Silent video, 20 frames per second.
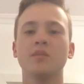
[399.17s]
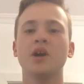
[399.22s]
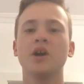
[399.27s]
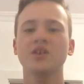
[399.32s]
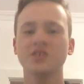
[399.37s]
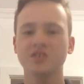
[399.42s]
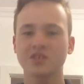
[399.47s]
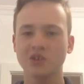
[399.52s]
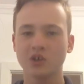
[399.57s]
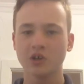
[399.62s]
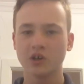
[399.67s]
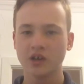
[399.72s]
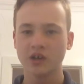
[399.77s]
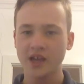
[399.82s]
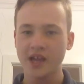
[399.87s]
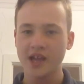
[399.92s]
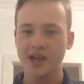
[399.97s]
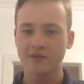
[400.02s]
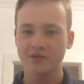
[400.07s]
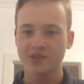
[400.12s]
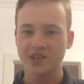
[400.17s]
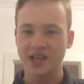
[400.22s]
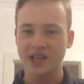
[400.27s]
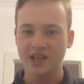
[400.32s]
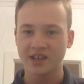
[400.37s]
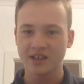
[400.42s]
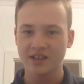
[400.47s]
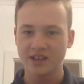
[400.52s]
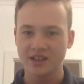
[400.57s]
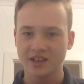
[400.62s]
my score out of
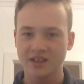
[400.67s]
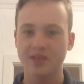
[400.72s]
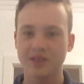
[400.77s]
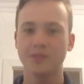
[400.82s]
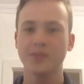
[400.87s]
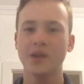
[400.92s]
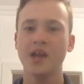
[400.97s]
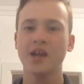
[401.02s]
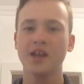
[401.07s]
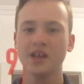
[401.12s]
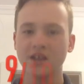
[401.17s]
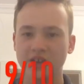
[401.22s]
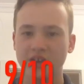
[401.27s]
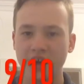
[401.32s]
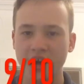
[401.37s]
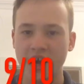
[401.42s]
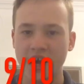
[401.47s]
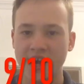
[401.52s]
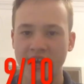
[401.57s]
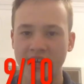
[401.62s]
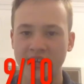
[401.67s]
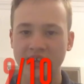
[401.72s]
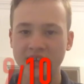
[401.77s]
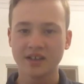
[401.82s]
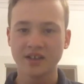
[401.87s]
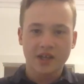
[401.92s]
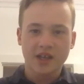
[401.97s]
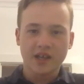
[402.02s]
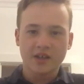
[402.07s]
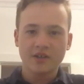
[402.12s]
10 is about a 9.
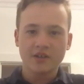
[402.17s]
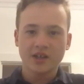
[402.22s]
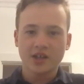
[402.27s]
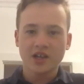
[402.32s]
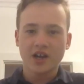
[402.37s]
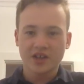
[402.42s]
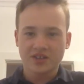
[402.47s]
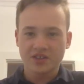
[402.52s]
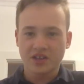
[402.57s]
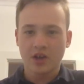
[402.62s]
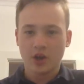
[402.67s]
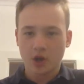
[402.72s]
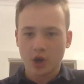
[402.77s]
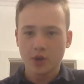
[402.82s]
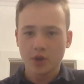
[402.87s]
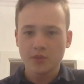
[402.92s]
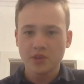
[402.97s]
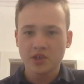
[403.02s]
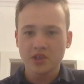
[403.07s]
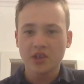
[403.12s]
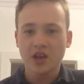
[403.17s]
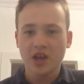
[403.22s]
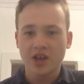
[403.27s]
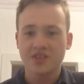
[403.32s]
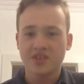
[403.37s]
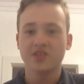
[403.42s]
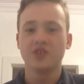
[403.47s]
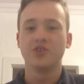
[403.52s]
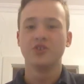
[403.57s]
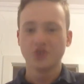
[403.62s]
Anyway guys, I hope you
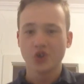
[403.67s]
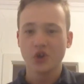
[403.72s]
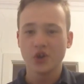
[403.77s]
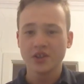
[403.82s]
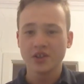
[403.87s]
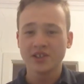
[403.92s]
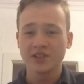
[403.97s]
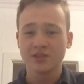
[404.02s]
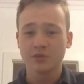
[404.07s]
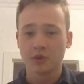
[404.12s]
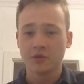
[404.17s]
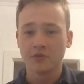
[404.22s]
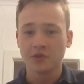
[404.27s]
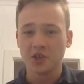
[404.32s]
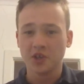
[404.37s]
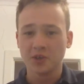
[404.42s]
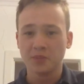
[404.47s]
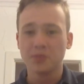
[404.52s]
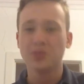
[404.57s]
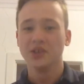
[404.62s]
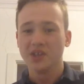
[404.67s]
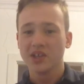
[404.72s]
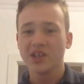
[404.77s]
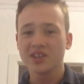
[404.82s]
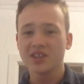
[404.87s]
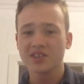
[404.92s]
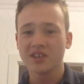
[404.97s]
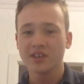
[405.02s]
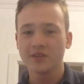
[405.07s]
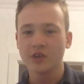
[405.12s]
guys enjoyed this review.
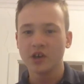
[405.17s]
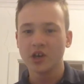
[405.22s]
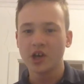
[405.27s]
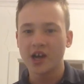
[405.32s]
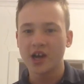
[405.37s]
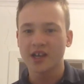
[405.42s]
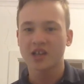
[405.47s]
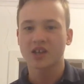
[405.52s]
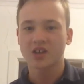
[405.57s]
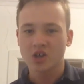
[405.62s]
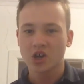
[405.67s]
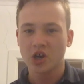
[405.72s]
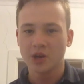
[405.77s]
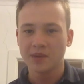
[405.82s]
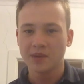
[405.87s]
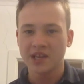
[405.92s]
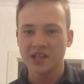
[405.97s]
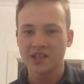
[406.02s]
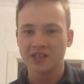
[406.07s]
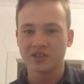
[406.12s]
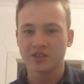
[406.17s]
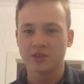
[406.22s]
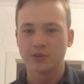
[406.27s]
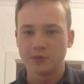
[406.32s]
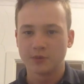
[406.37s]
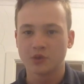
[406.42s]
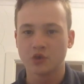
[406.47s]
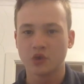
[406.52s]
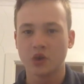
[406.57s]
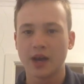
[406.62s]
Please leave a like, comment, and
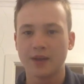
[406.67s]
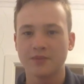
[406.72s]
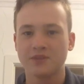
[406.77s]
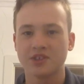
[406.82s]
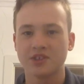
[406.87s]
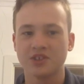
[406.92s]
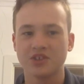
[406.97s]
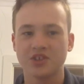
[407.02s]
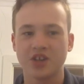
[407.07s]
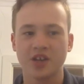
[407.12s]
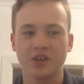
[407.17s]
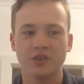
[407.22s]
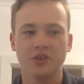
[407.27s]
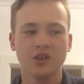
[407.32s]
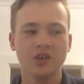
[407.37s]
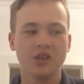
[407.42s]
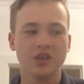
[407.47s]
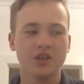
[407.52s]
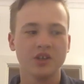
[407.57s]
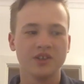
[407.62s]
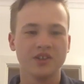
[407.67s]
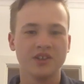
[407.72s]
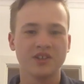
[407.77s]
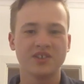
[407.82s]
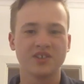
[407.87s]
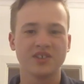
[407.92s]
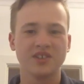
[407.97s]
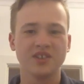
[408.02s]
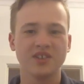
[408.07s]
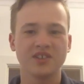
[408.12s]
subscribe to the channel.
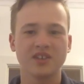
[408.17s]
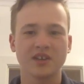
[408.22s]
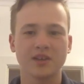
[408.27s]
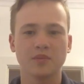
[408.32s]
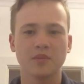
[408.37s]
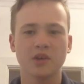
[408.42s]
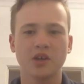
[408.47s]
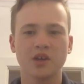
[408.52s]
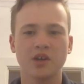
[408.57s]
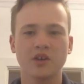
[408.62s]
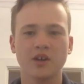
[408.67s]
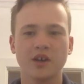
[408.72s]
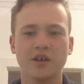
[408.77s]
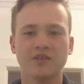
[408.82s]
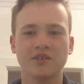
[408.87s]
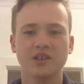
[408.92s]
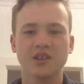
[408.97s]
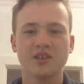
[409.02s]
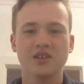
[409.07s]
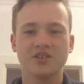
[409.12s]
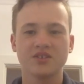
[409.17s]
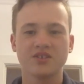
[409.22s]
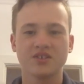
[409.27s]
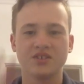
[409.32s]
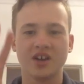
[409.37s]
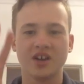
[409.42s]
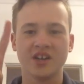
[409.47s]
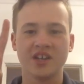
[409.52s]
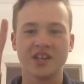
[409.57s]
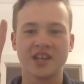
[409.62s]
This is Nintech Minecraft,
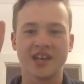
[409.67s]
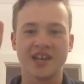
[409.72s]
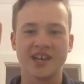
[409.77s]
signing